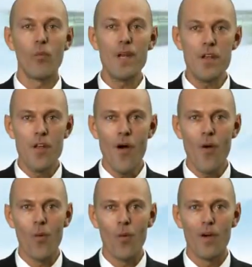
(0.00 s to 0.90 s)
we
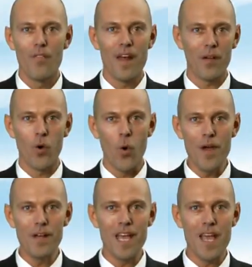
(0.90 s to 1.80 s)
know that a
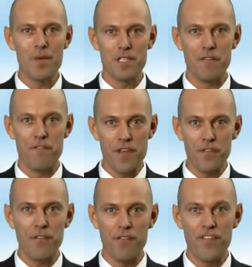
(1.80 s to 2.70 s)
coin game is a
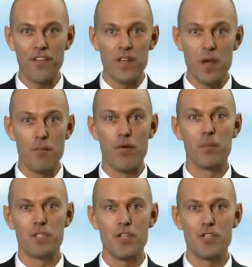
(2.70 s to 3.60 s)
50-50
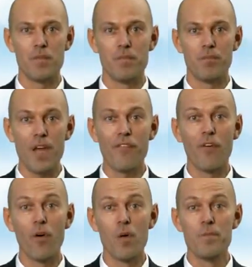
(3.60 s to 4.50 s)
proposition.
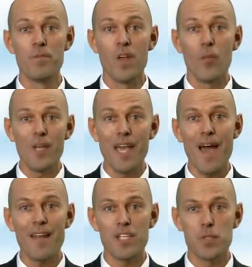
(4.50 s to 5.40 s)
Therefore, we
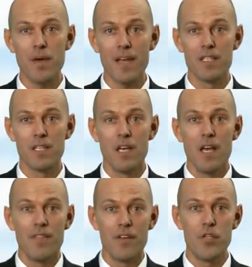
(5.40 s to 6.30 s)
can expect
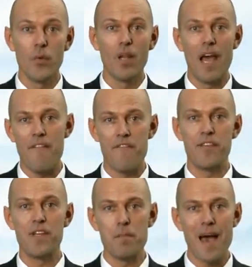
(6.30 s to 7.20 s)
that you will have
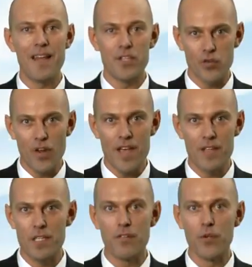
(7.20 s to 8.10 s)
50 bad
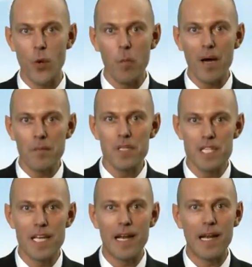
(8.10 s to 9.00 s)
trades, if you don't mind me
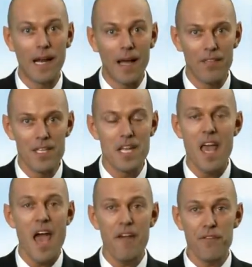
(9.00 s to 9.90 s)
saying it like this,
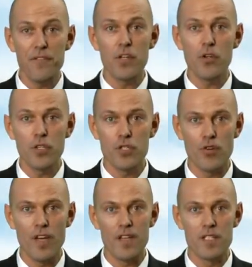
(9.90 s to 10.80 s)
and 50 good
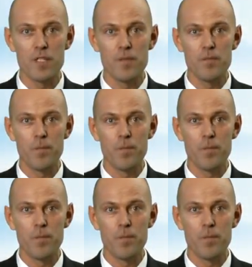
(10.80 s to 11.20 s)
trades.